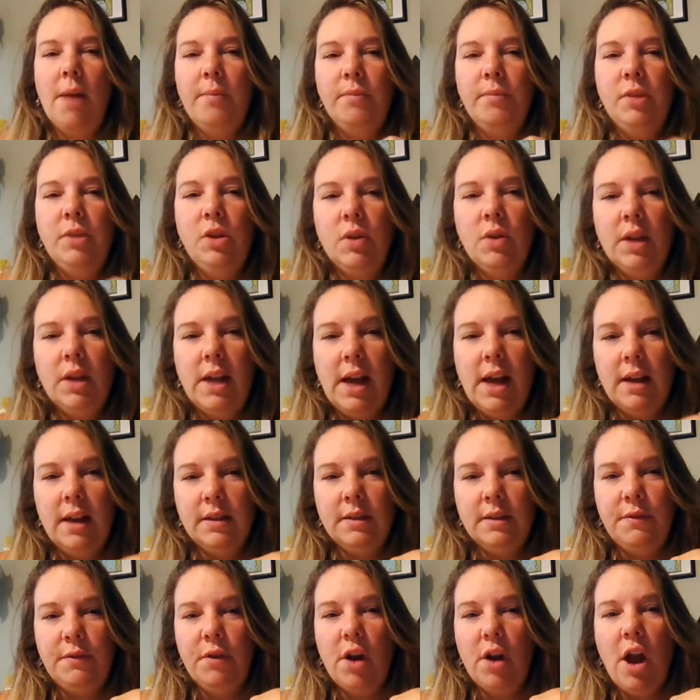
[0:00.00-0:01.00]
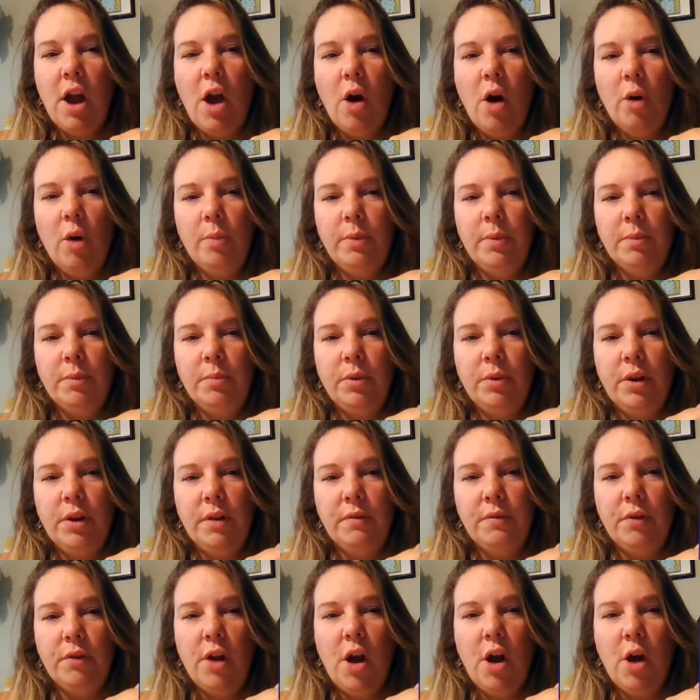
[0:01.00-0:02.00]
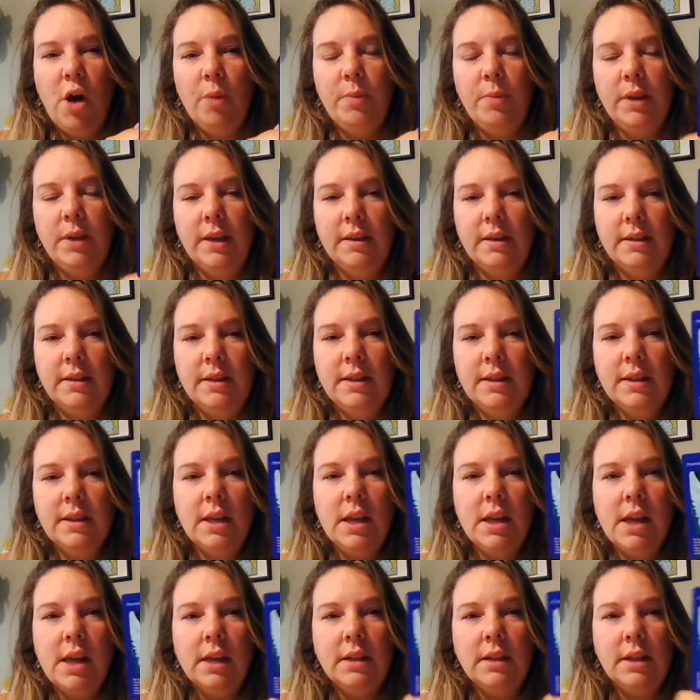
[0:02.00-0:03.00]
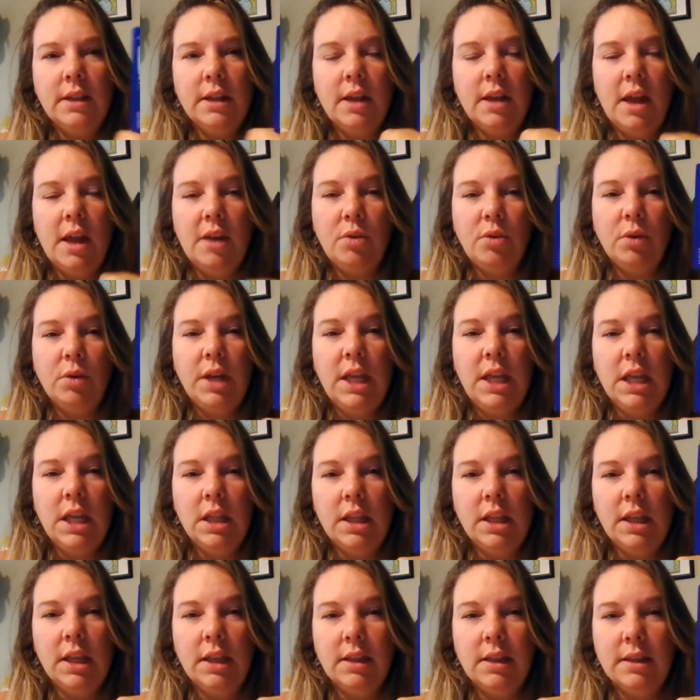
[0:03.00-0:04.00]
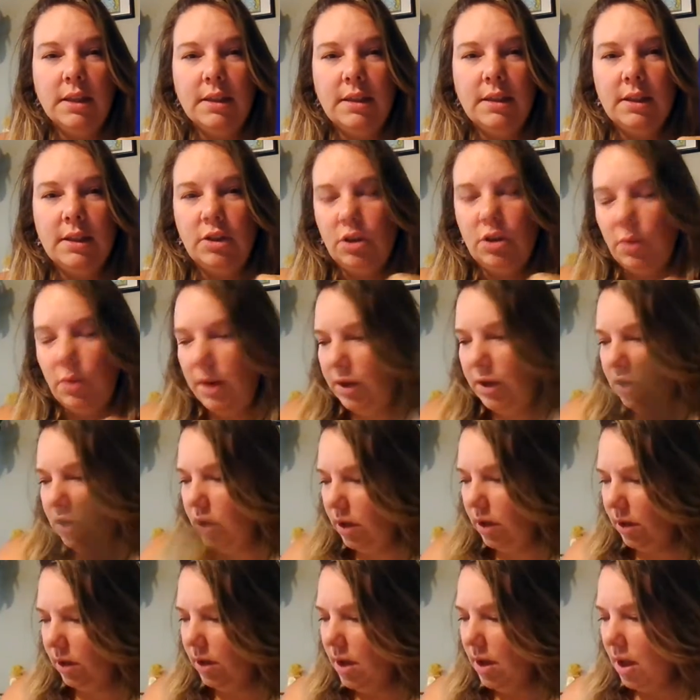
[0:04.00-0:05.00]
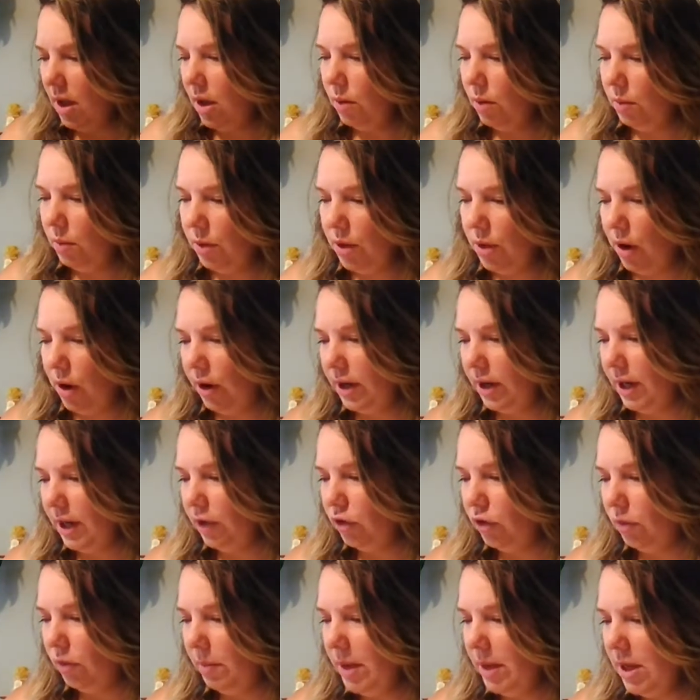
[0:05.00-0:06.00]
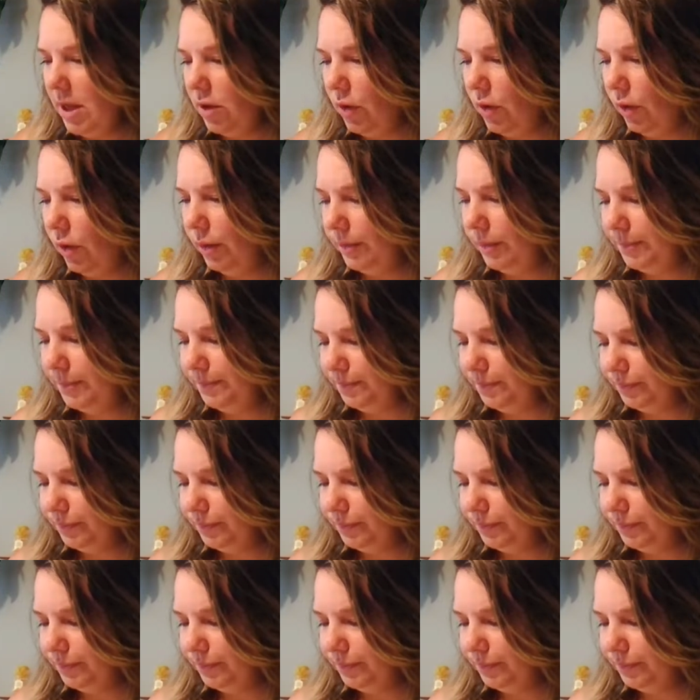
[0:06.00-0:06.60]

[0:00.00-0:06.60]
you can ask for help and pray for help in disconnecting and or healing this situation with Archangel Michael.